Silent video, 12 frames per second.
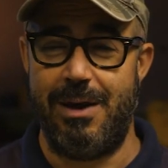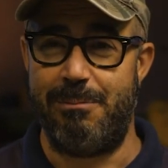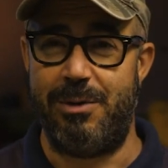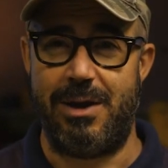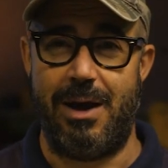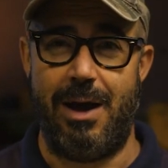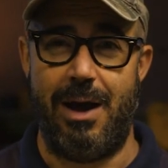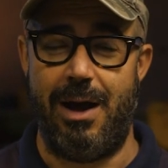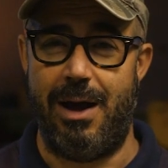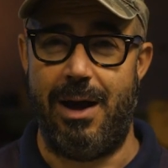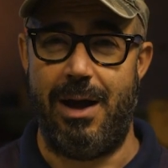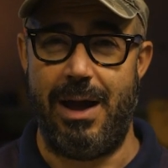but
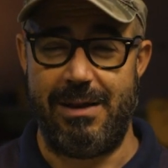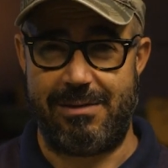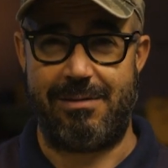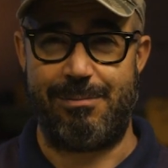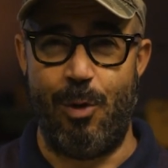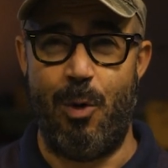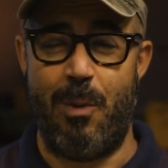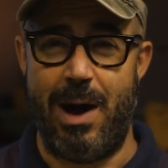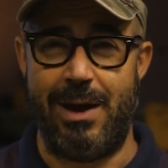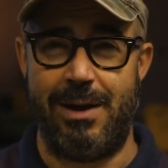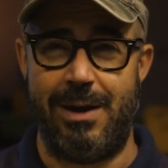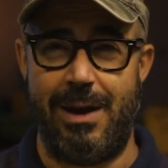uh, it's a small
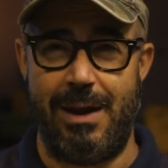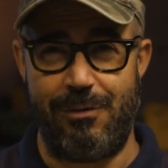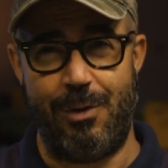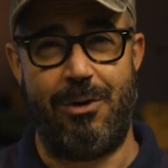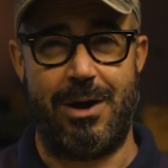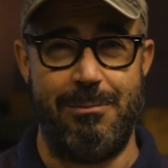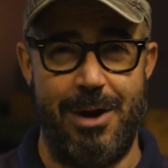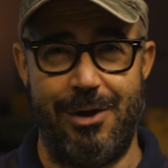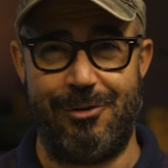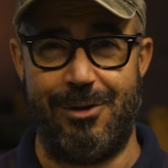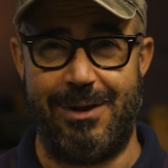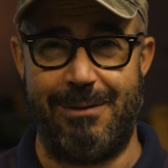one if you're a
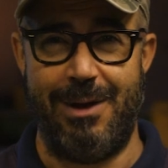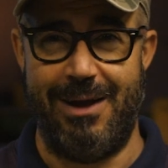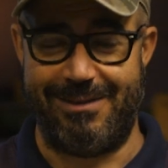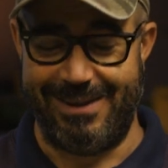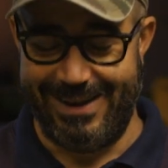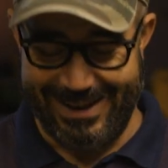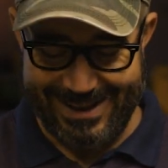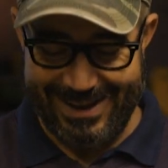commercial person.